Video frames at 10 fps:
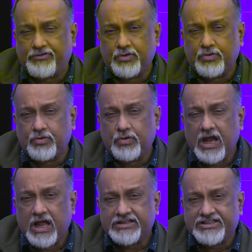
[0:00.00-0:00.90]
to
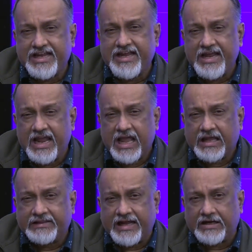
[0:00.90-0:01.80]
see
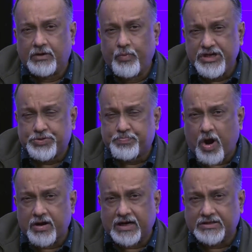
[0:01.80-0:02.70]
that which
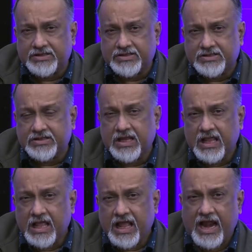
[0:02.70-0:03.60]
products
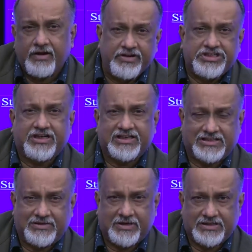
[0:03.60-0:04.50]
and which
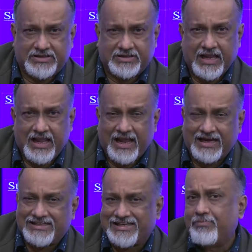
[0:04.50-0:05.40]
customers,
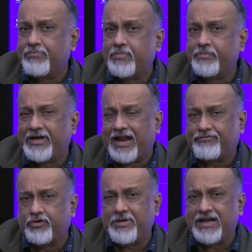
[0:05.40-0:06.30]
and some will have
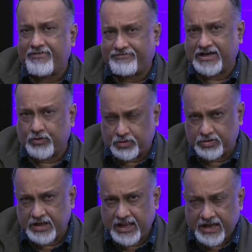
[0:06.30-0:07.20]
to be left out.
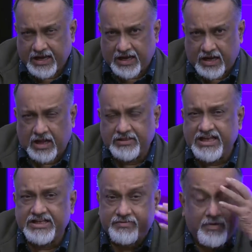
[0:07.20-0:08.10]

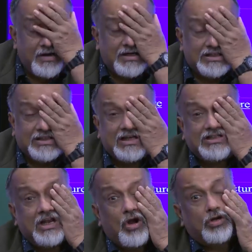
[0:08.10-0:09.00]
These we will discuss
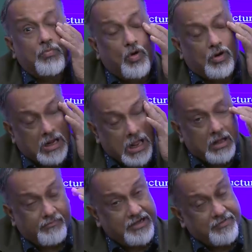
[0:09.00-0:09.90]
a lot more
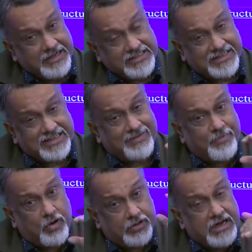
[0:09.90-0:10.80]
when we discuss
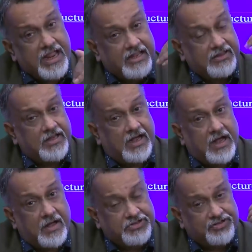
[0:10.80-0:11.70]
about
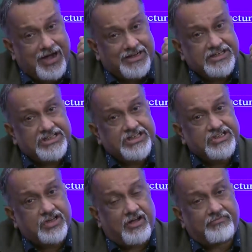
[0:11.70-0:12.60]
the
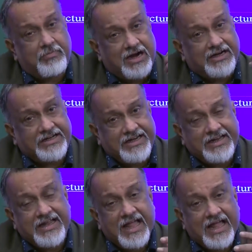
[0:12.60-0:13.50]
strategies of marketing
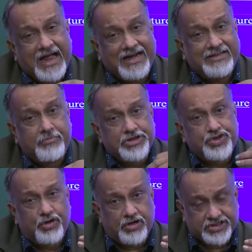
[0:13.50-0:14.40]
at the
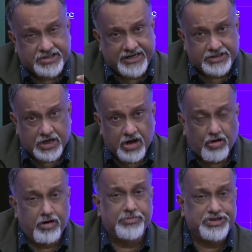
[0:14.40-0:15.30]
mature stage
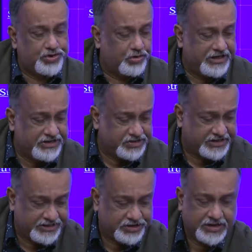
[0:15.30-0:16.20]
or maturing
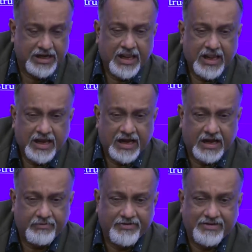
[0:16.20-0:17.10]
stage.
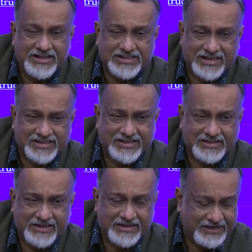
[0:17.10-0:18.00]
We will discuss it
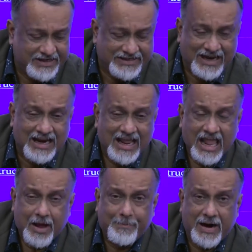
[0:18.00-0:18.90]
in detail,
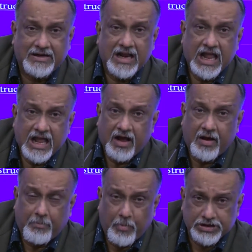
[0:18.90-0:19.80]
but
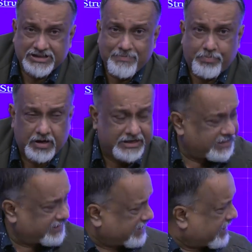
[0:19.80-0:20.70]
most important
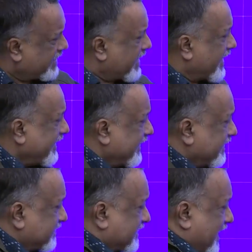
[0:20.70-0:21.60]
here
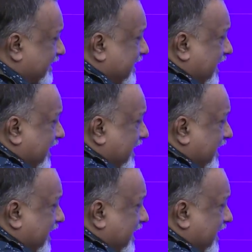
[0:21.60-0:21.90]
is that